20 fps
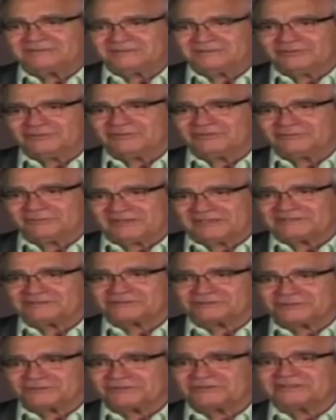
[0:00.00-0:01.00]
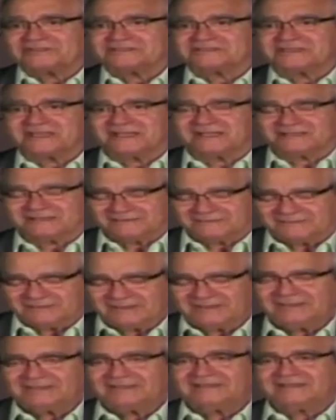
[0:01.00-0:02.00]
doing my stories. And
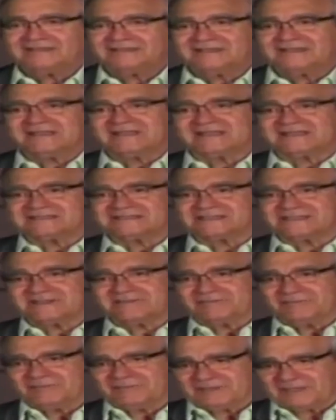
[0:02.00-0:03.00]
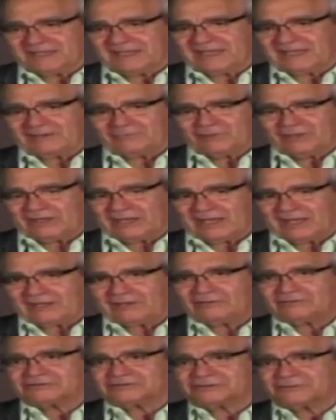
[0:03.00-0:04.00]
like I said, one guy
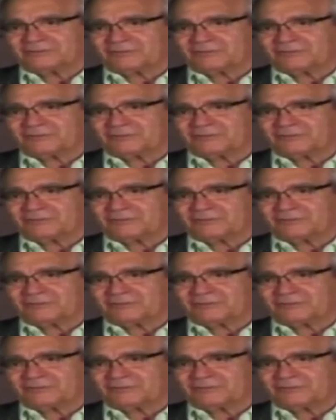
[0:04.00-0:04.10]
goes to